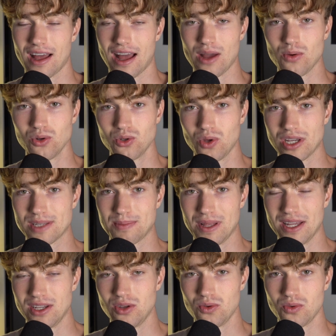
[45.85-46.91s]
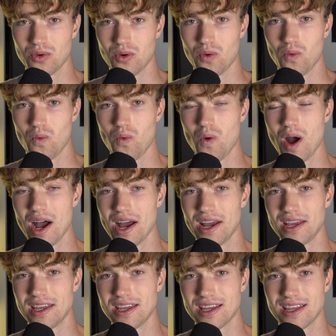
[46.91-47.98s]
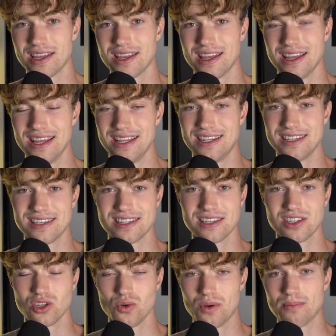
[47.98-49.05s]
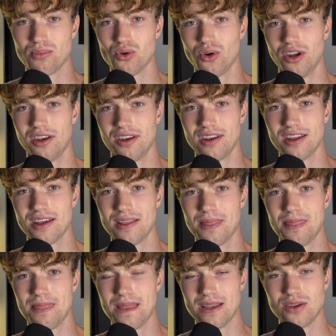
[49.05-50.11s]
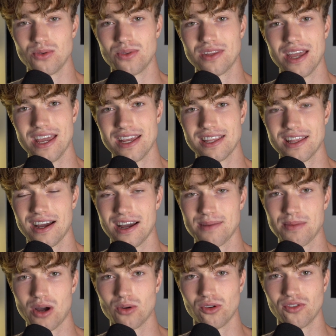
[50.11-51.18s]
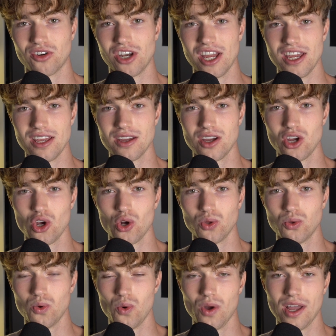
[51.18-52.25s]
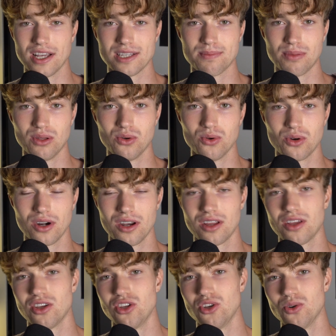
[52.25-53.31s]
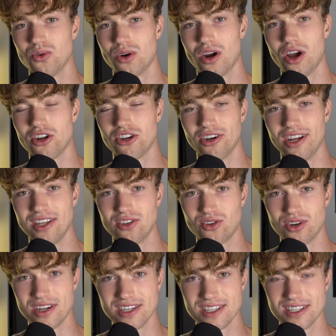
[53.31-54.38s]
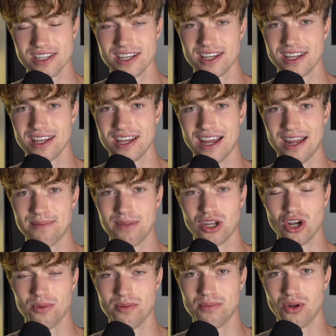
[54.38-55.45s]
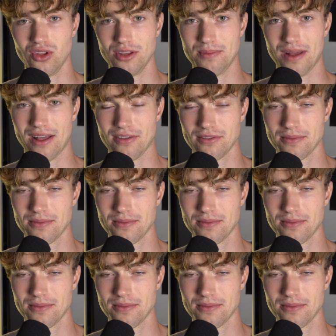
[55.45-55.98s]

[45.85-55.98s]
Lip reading: I want to explain you why it is so important that you take time out of your day to explore your other interests and become a polymath.